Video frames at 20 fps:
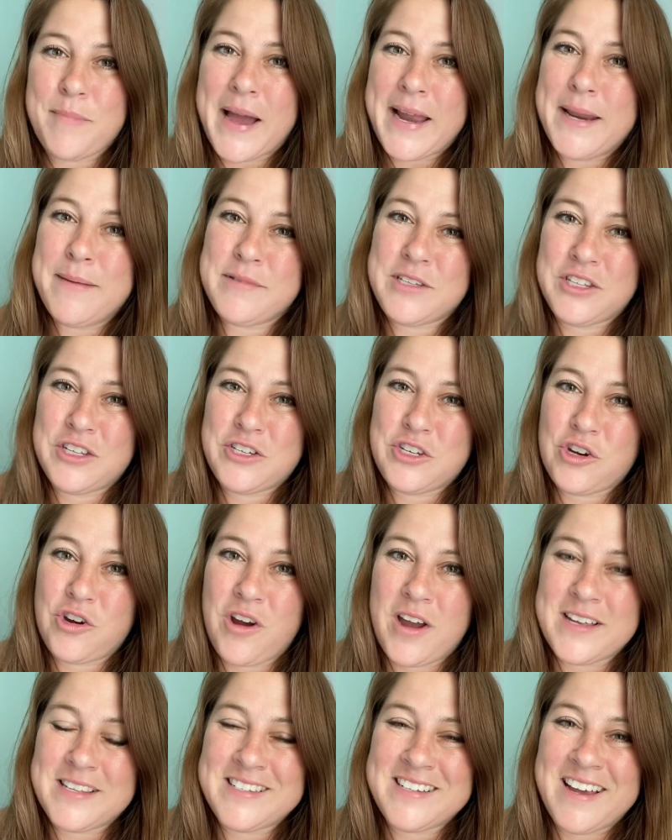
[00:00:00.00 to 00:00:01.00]
My name is Alisia
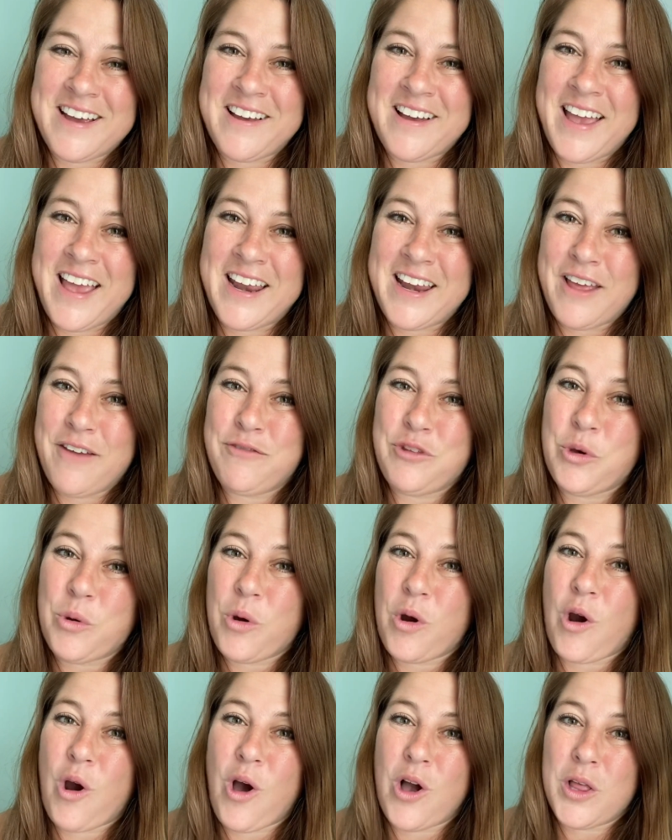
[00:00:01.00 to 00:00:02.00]
Krastel, and if
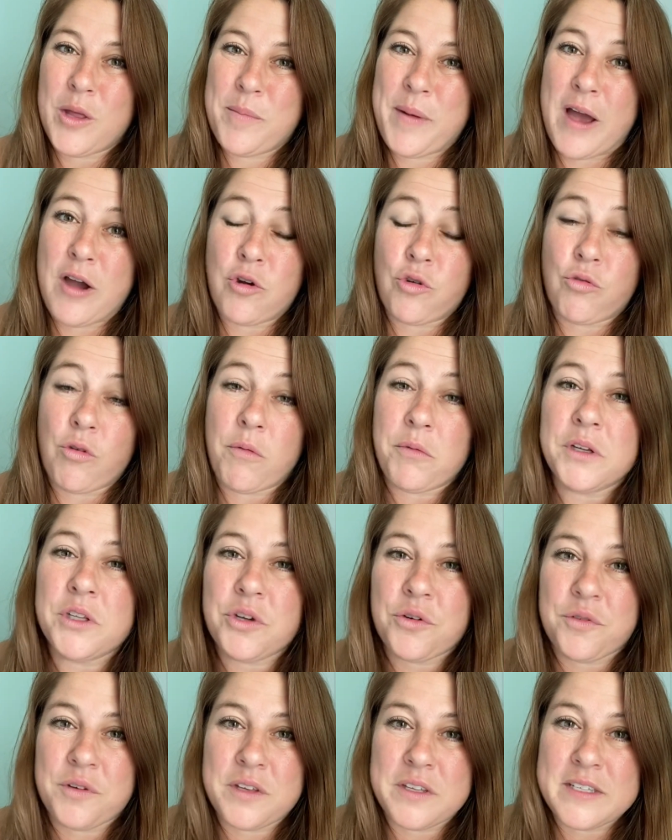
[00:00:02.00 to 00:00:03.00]
you are all about growing
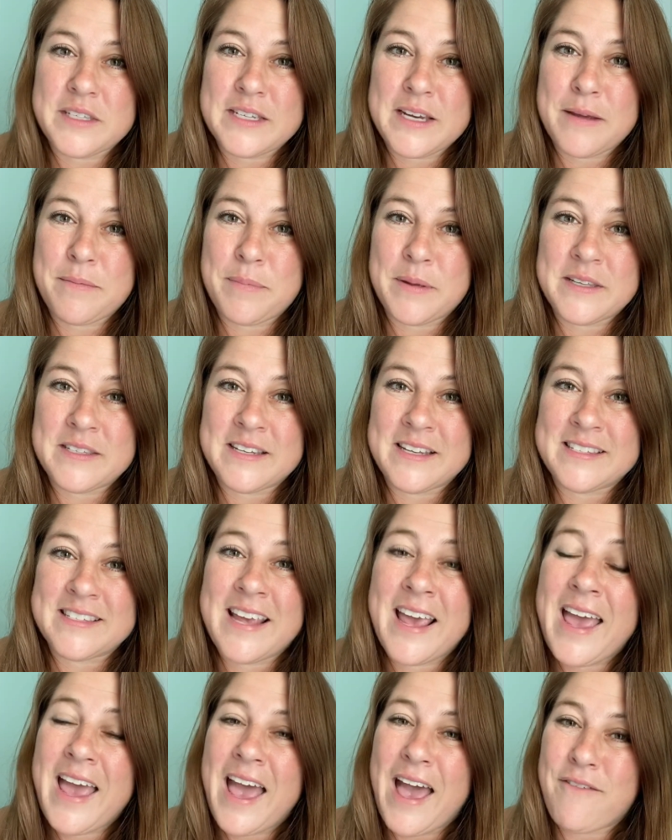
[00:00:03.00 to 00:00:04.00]
your real estate business,
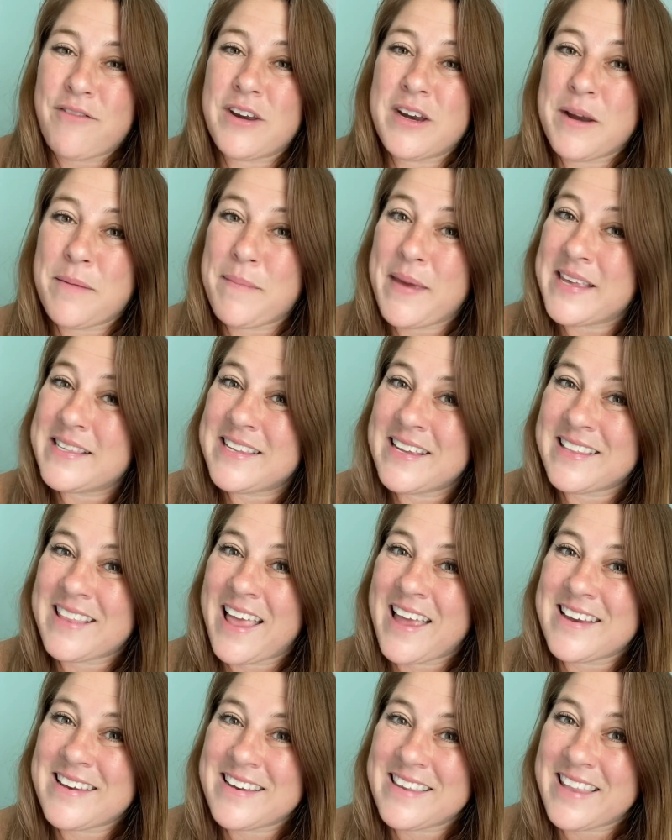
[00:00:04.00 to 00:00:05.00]
having an amazing
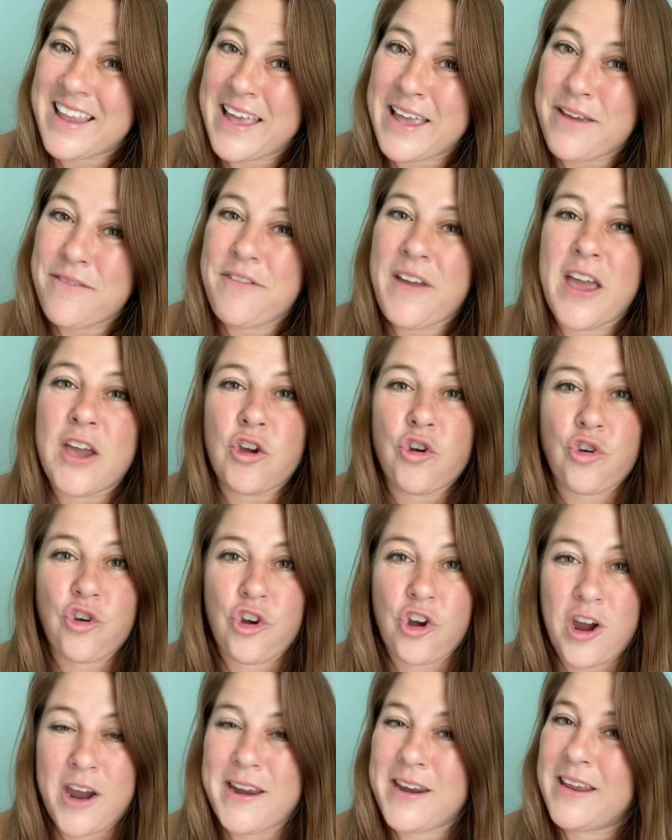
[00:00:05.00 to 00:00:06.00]
life and
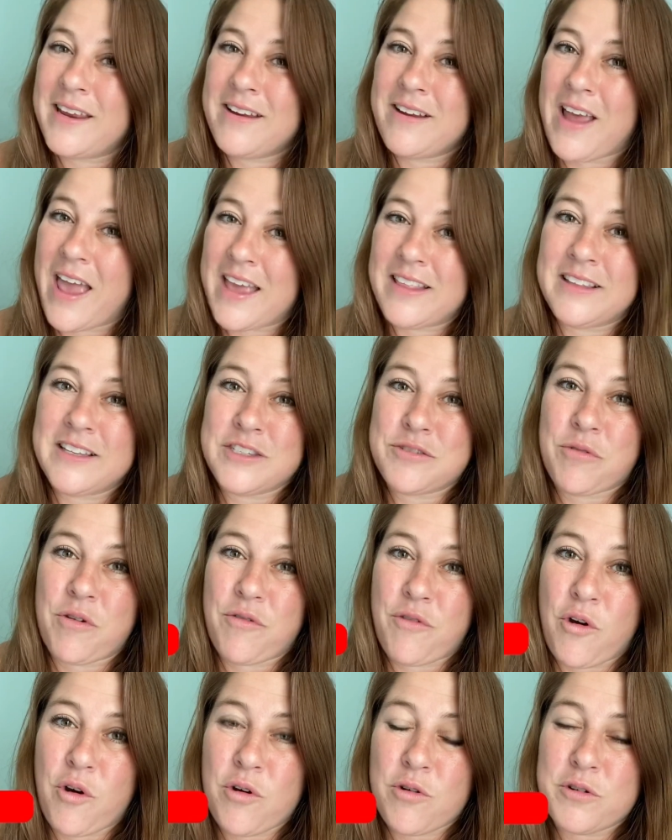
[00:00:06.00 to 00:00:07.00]
creating endless
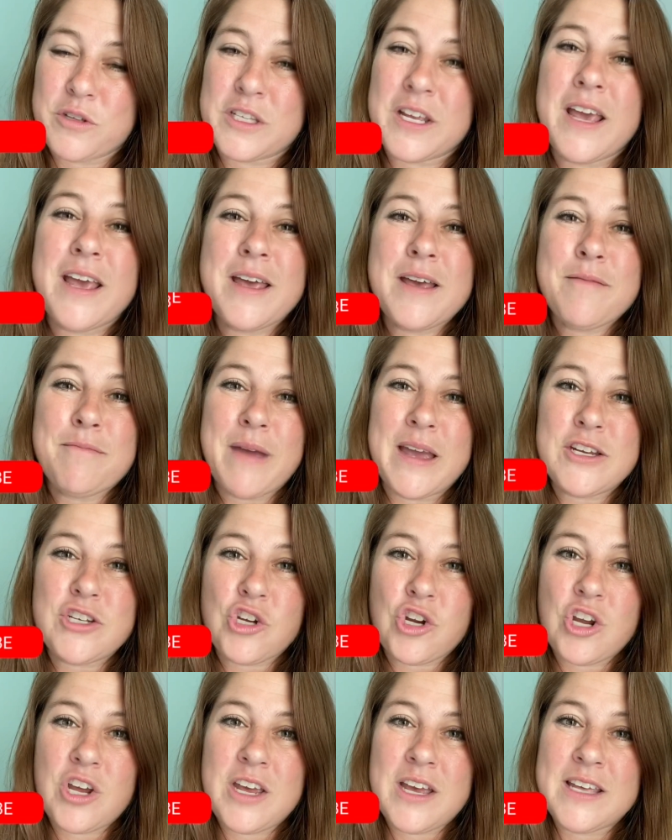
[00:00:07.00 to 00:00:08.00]
referrals, make
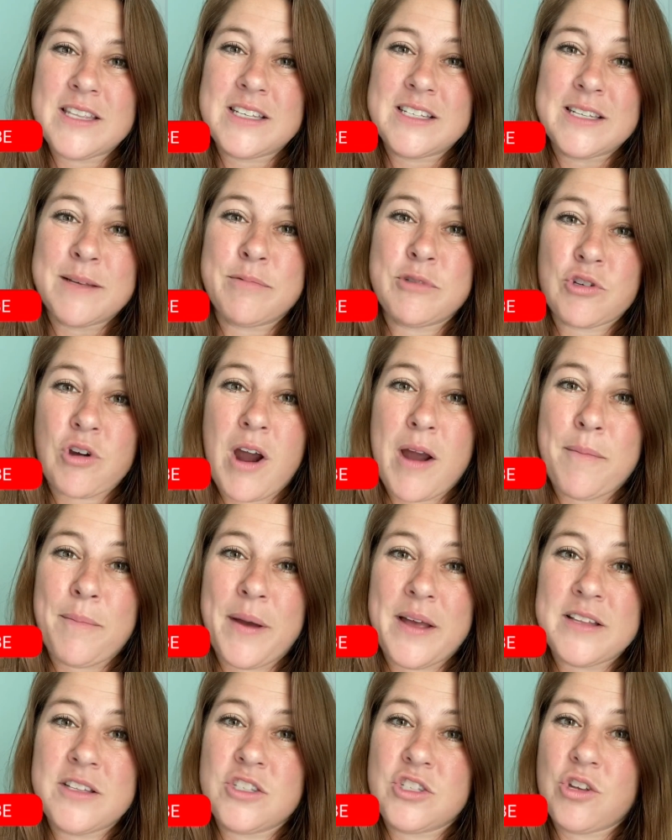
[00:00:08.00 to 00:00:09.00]
sure you hit the subscribe
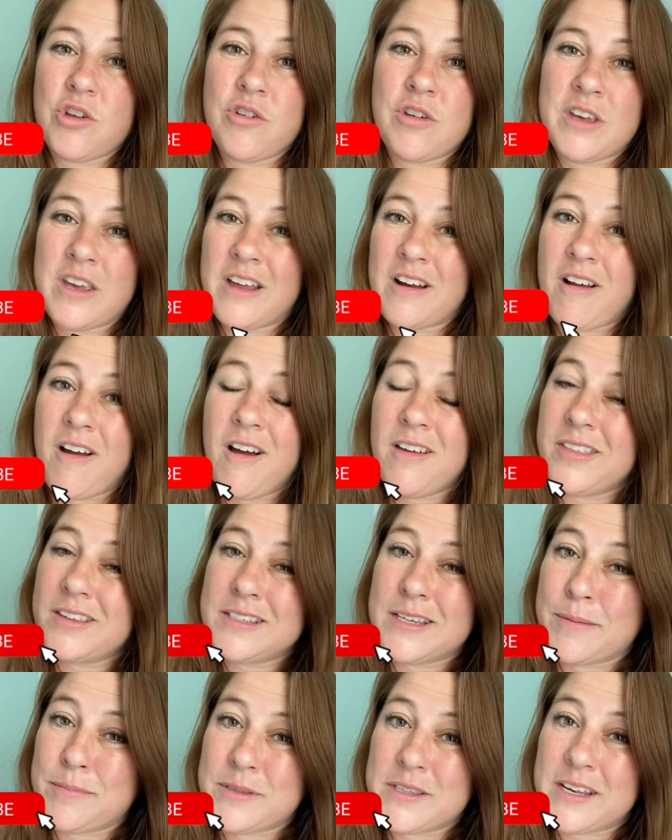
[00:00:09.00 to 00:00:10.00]
button so you can get all the
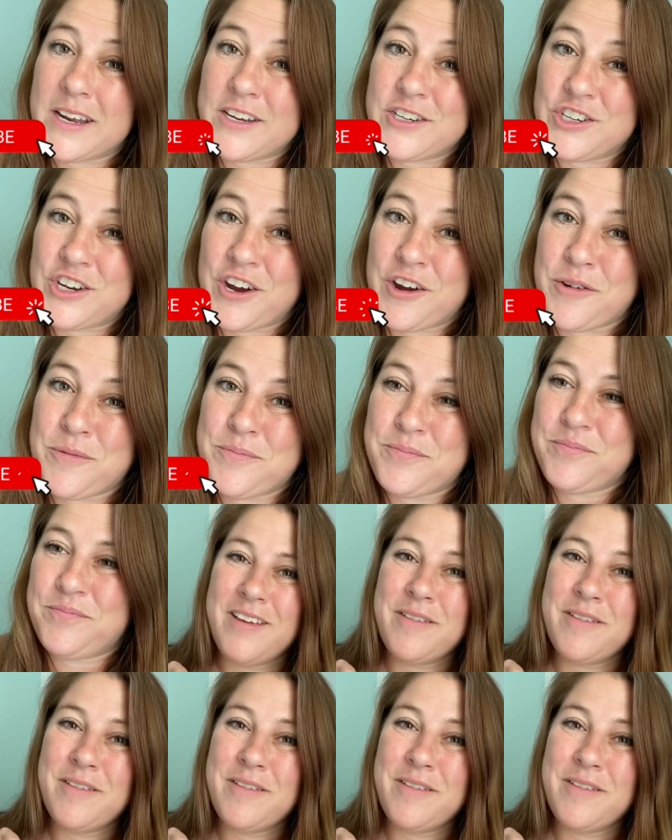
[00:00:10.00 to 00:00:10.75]
tips that I share.